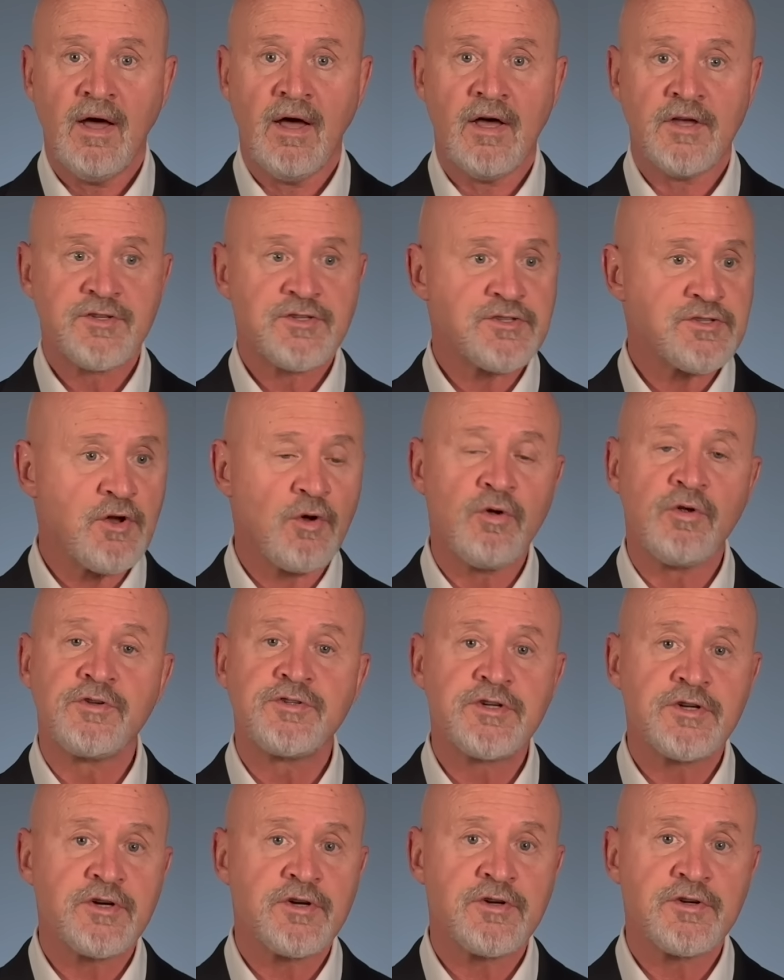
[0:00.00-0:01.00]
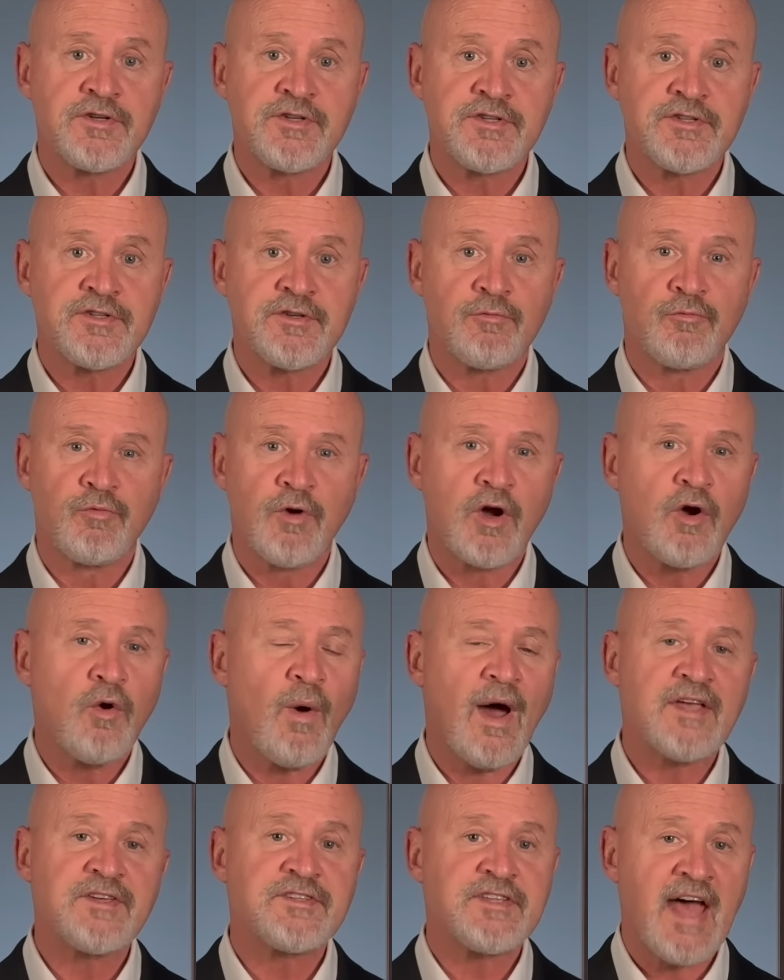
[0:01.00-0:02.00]
soldiers'
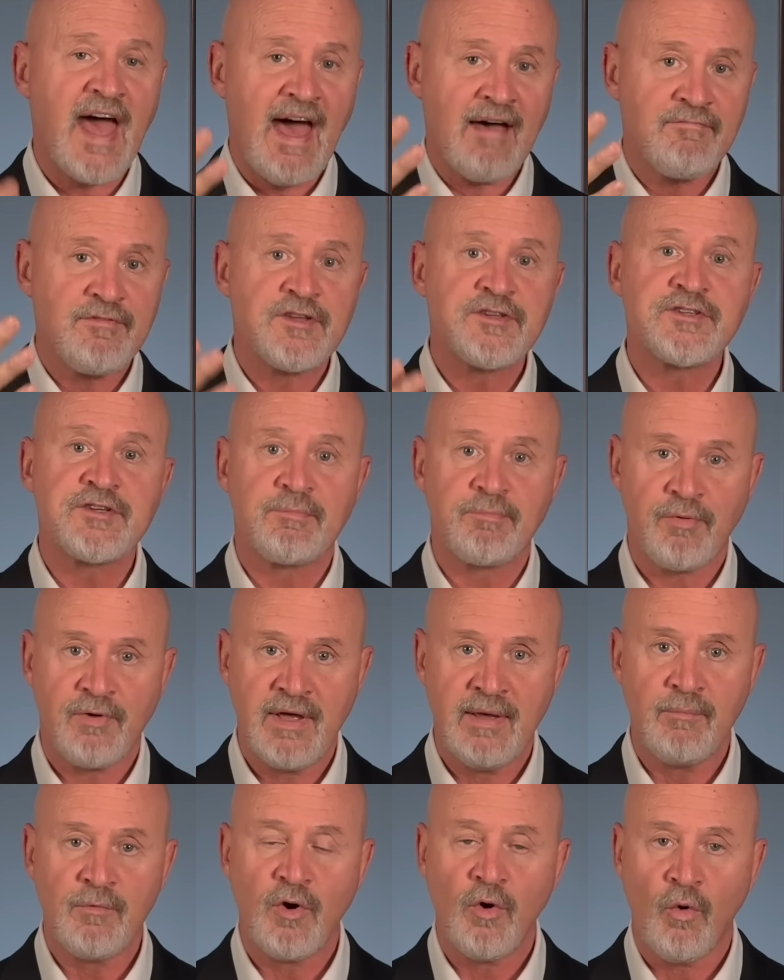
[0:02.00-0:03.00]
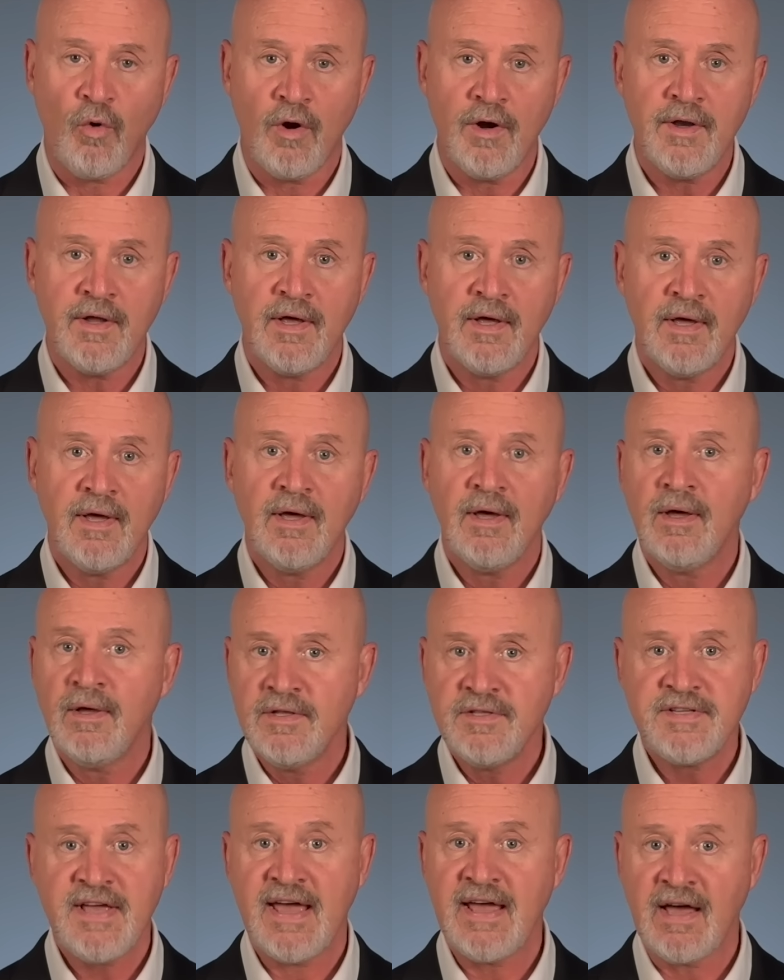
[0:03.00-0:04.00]
request to have the Supreme Court
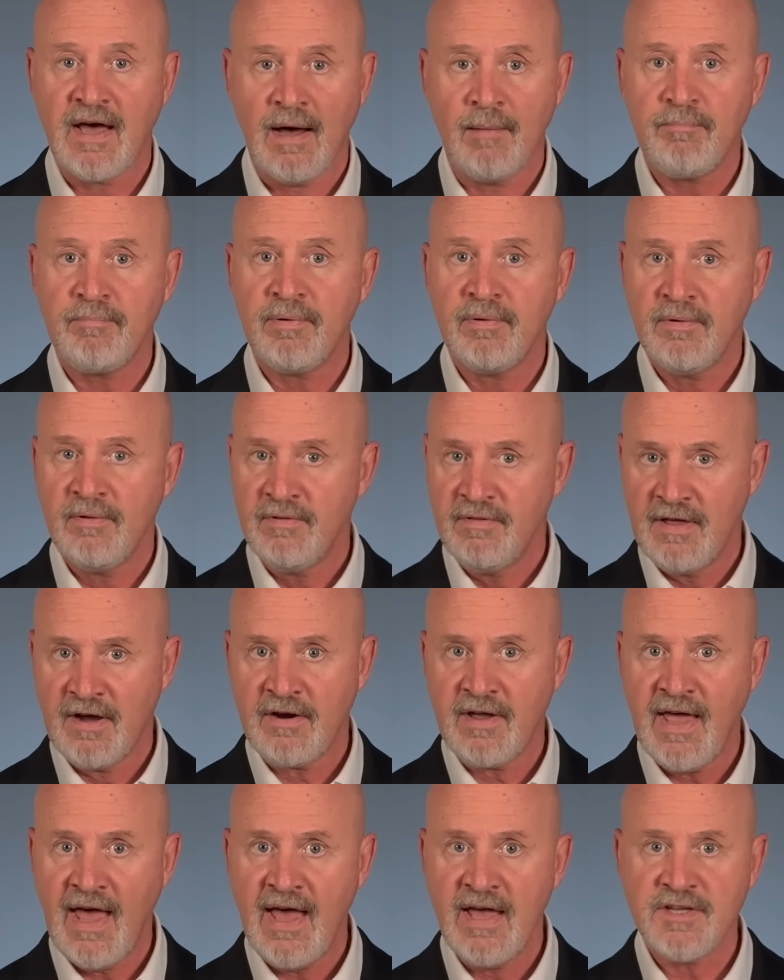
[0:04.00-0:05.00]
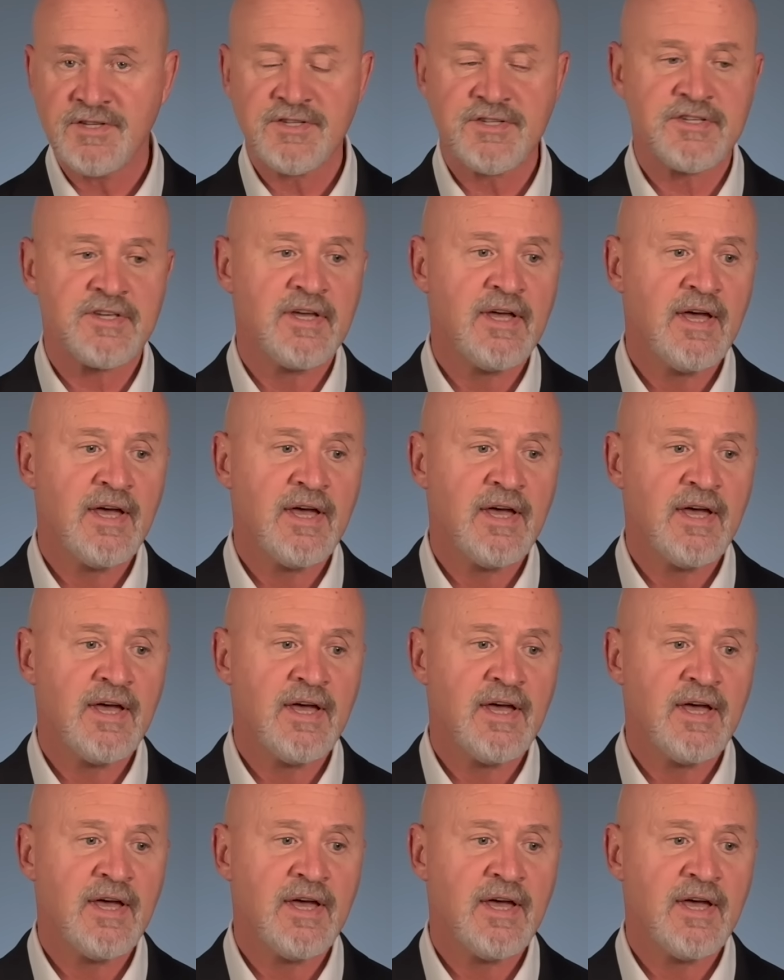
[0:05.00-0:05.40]
take up their case.